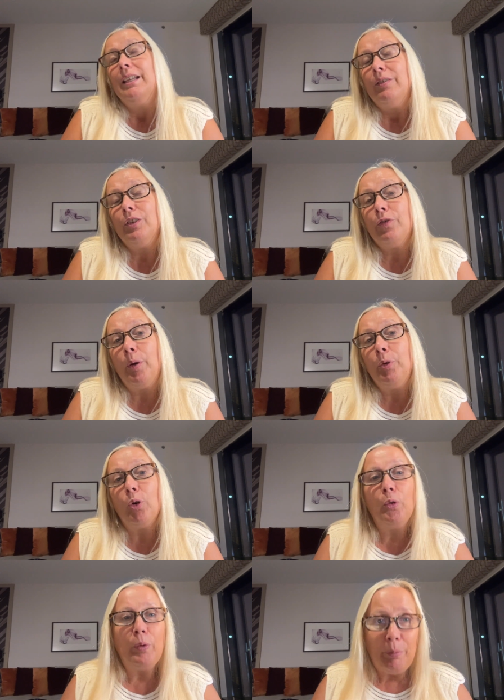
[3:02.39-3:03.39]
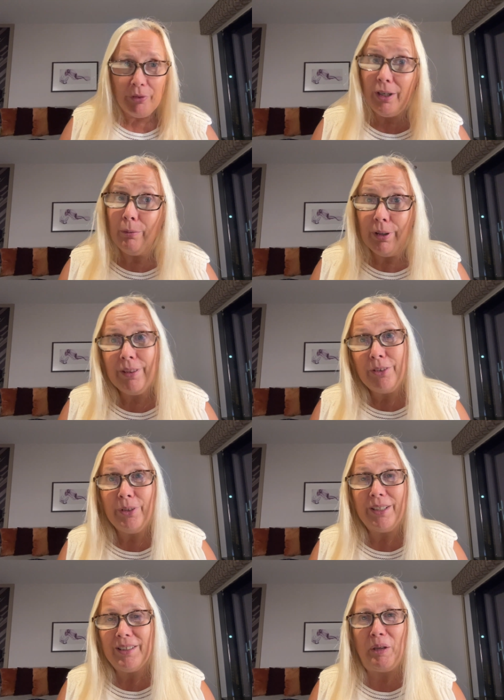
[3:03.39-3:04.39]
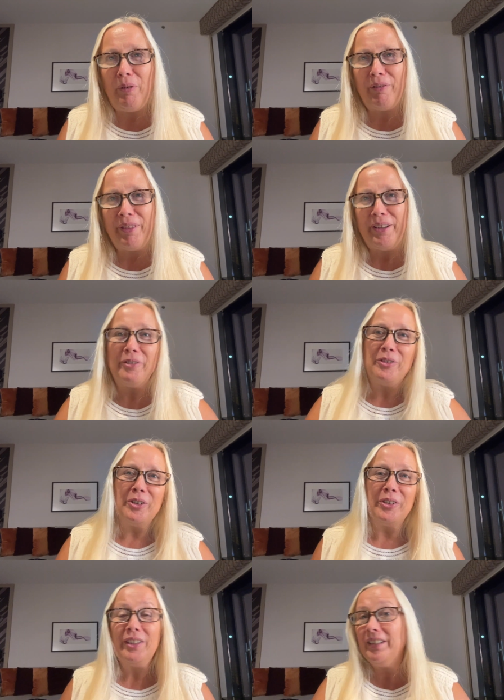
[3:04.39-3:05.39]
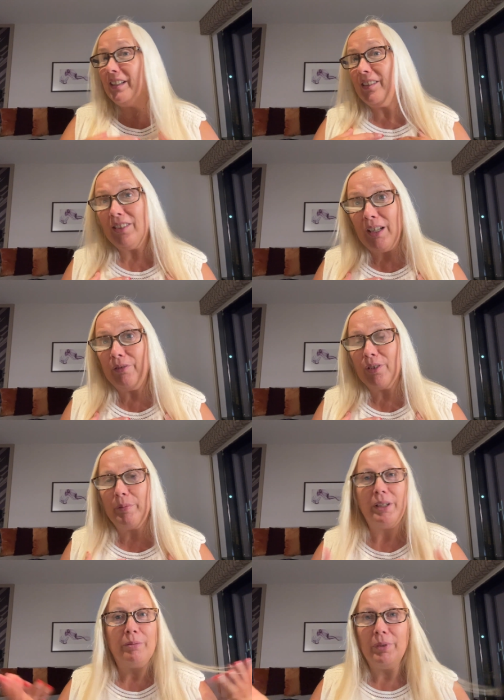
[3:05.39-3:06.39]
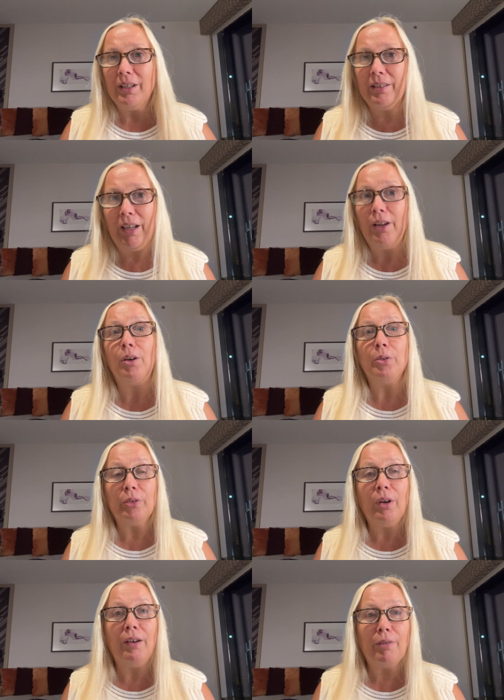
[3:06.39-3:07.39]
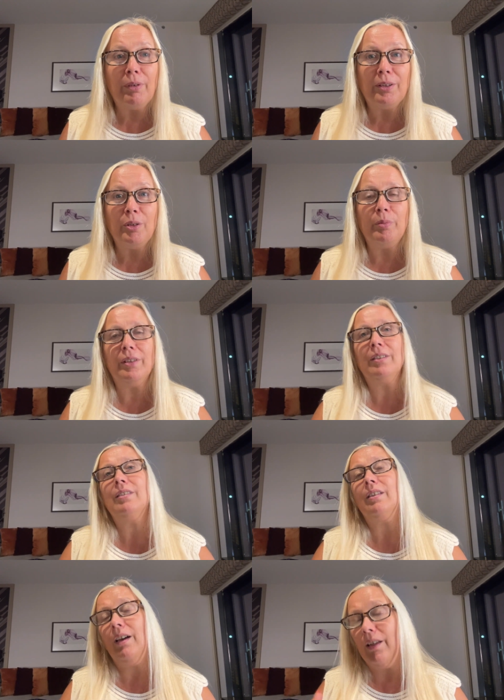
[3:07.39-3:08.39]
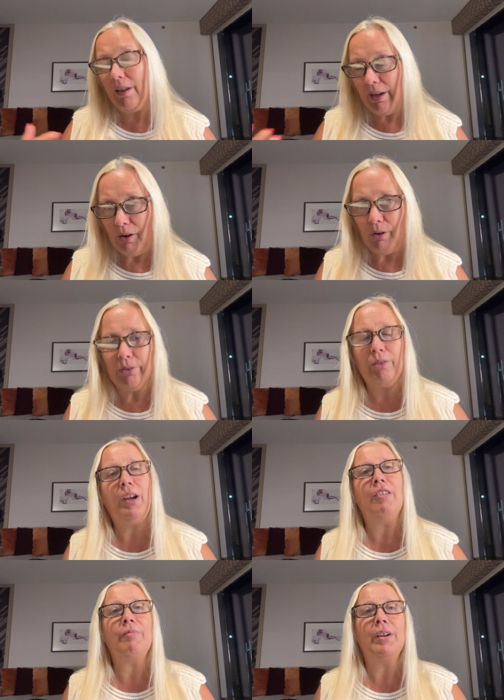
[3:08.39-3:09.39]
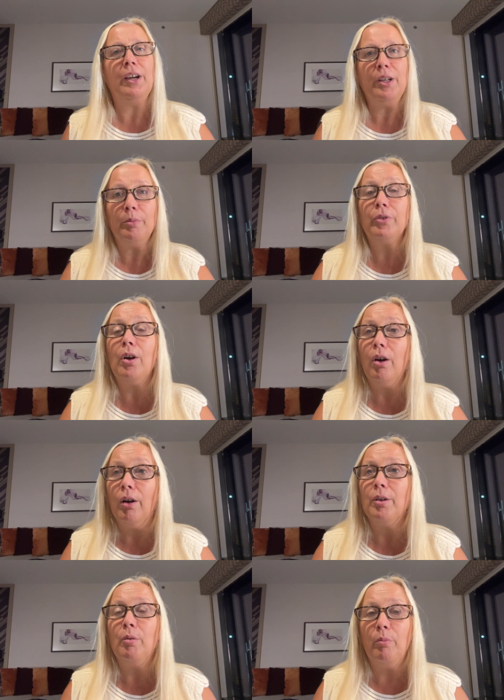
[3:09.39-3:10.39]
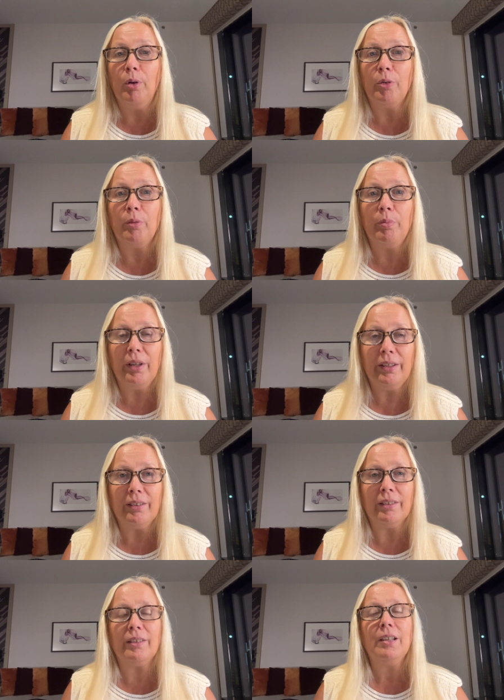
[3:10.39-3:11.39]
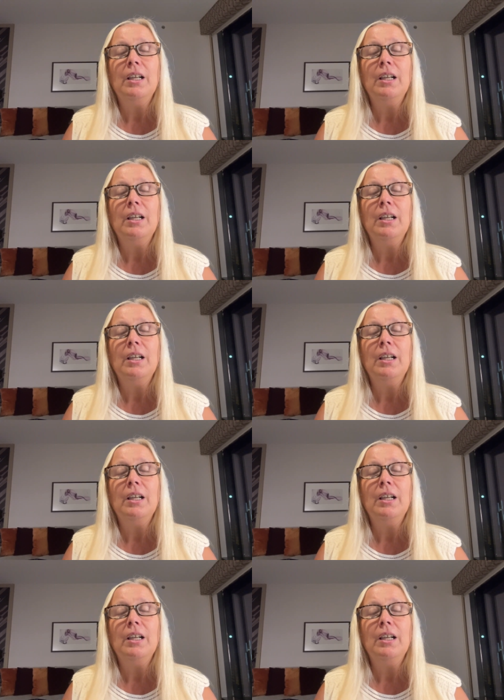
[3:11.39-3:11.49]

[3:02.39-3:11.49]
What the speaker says: If it's from your own website, well, then you get to keep everything, of course. And it's the same for me, because I also have a rental business and I also have my items on both places.